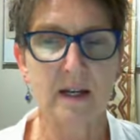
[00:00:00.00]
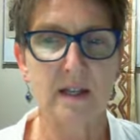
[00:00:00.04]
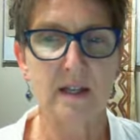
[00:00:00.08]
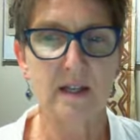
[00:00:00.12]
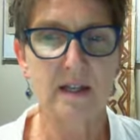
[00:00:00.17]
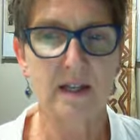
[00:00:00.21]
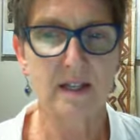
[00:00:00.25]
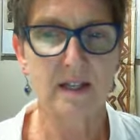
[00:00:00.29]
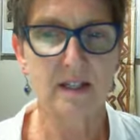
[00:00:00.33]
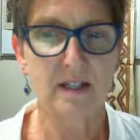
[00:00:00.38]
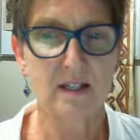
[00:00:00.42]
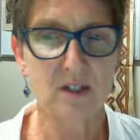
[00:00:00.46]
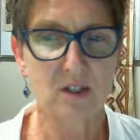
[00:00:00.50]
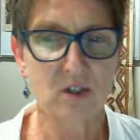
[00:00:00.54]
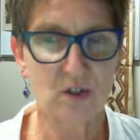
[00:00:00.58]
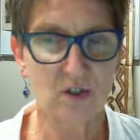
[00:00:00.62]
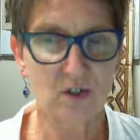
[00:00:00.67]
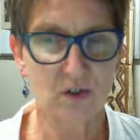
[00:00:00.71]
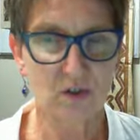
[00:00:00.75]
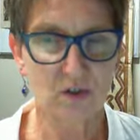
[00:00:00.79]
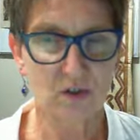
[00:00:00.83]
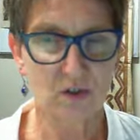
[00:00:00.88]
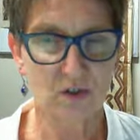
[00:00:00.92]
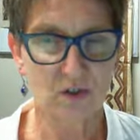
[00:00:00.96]
The
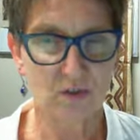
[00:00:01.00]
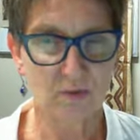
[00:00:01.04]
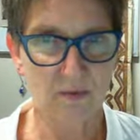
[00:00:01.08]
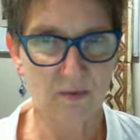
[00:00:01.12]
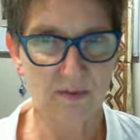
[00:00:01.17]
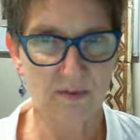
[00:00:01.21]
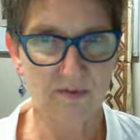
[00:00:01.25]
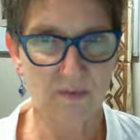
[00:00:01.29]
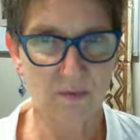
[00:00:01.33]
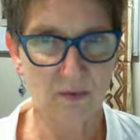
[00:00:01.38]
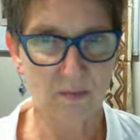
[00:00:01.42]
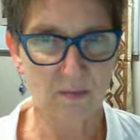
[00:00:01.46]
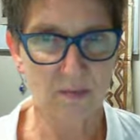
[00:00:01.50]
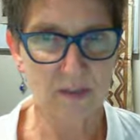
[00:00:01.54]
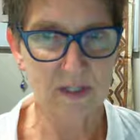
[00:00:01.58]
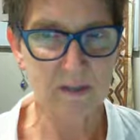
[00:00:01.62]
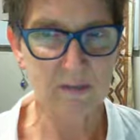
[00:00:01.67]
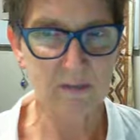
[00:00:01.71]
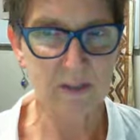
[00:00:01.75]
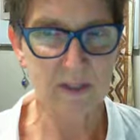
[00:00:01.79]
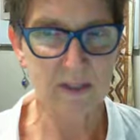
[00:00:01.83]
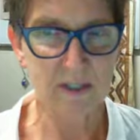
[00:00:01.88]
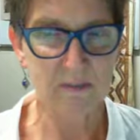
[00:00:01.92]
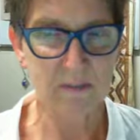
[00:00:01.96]
institutional
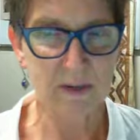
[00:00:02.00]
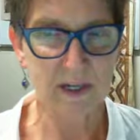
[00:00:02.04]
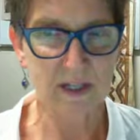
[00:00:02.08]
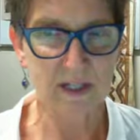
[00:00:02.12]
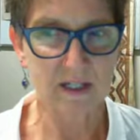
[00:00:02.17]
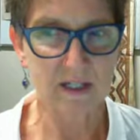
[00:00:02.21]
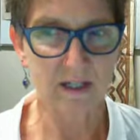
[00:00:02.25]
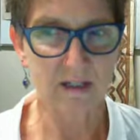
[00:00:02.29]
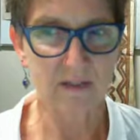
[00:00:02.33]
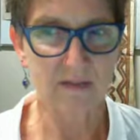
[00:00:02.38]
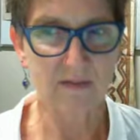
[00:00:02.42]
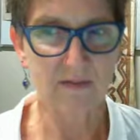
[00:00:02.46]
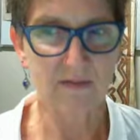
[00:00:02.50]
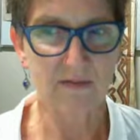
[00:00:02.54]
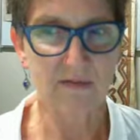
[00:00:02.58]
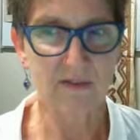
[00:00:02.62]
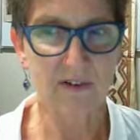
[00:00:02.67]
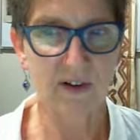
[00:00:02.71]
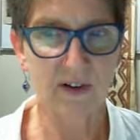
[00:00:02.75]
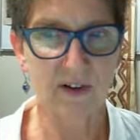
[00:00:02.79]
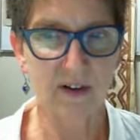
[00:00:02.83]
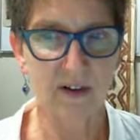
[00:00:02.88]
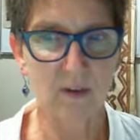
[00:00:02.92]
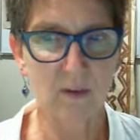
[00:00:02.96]
reformist perspective